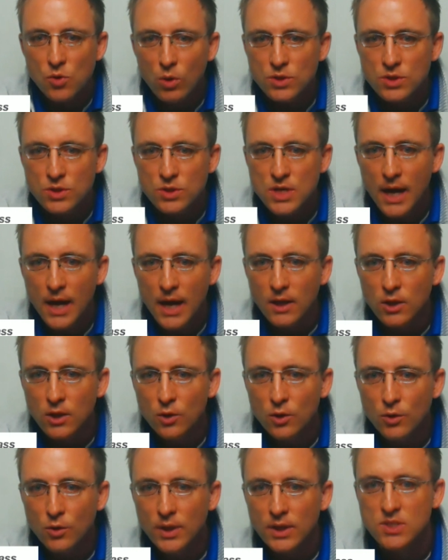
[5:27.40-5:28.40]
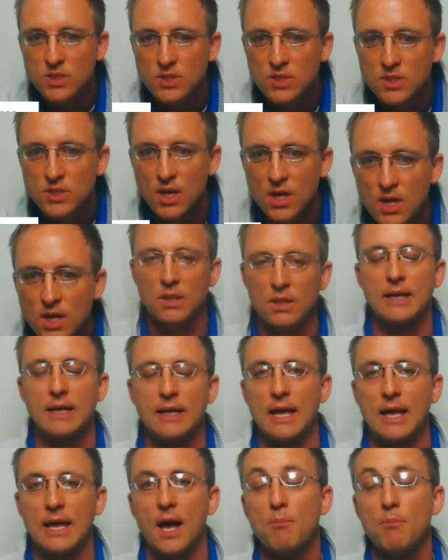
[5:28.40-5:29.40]
not including something like
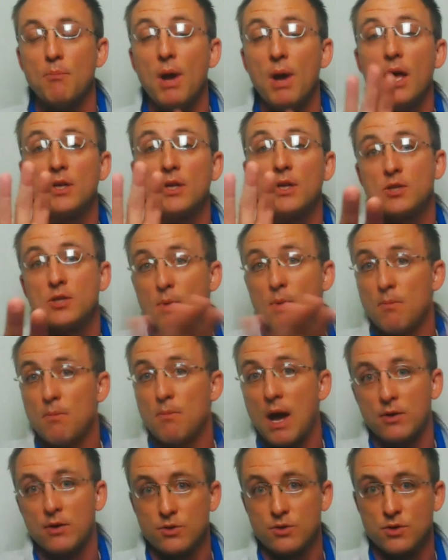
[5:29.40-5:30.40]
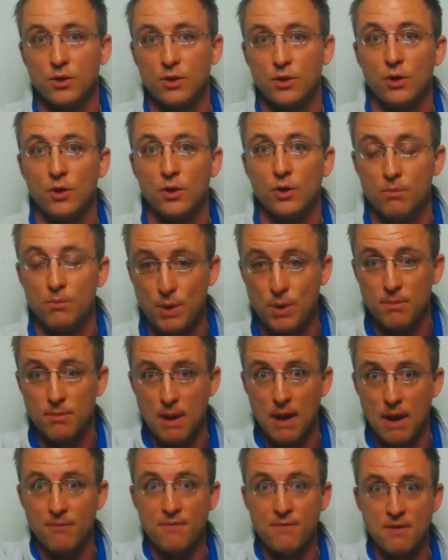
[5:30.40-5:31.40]
that. I apologize, my monitor's probably
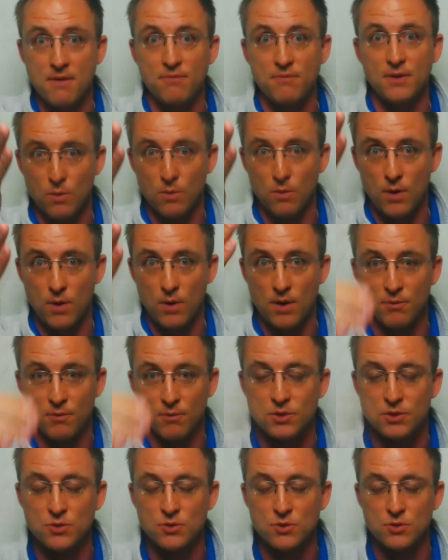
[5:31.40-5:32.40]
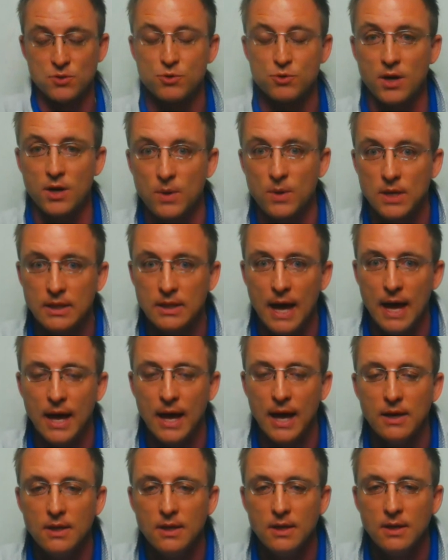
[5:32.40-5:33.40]
about 5 feet away from me, so I'm trying to read that.
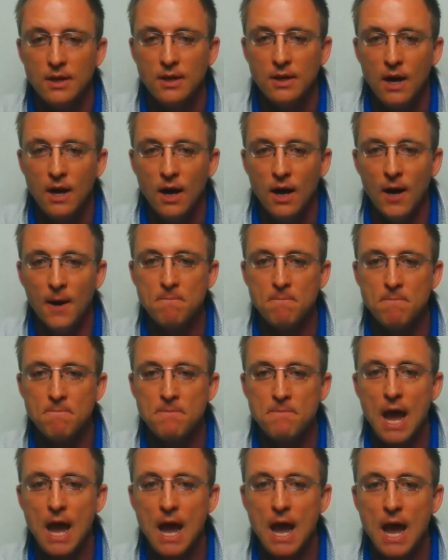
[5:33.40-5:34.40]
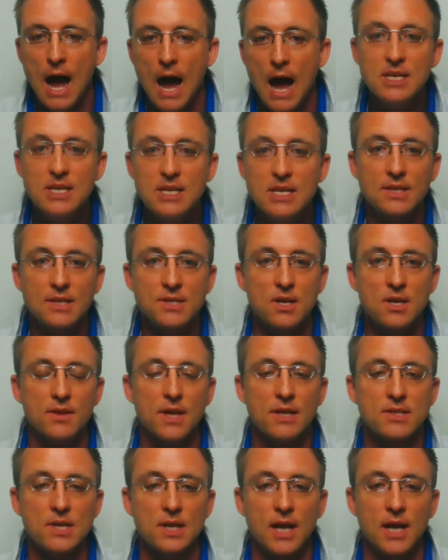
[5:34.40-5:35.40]
I think that's
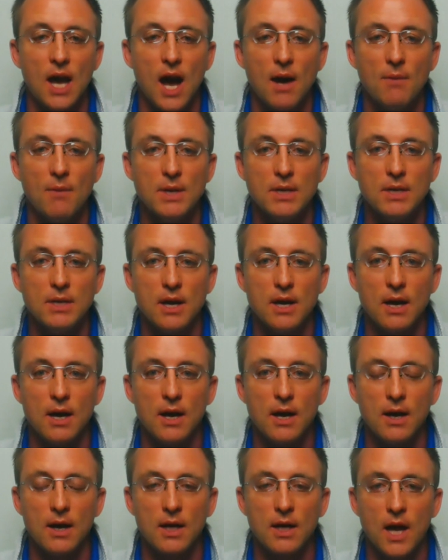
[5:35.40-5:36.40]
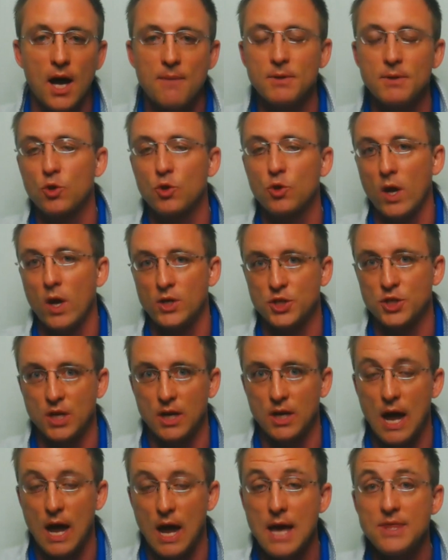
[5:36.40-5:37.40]
a common
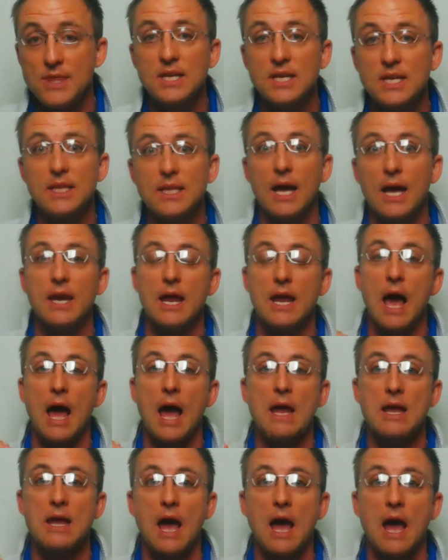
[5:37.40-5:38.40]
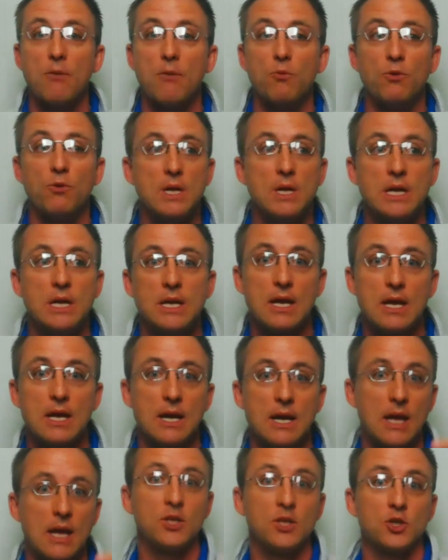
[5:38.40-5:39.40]
question. I think that, and
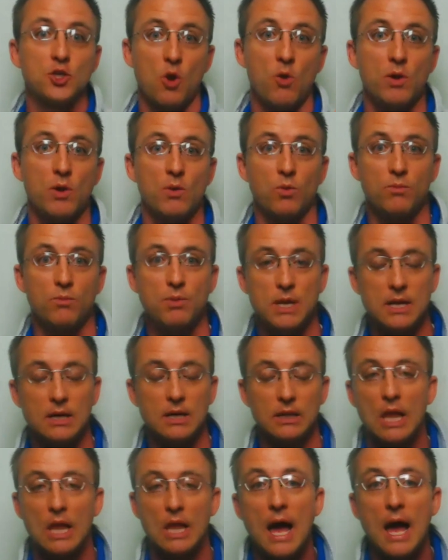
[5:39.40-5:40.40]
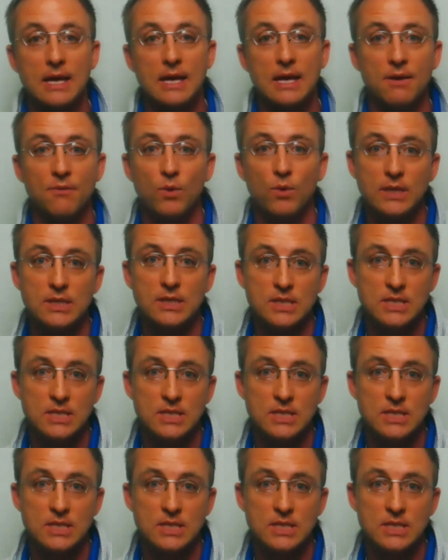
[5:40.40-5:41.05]
I think Joey would be lying if we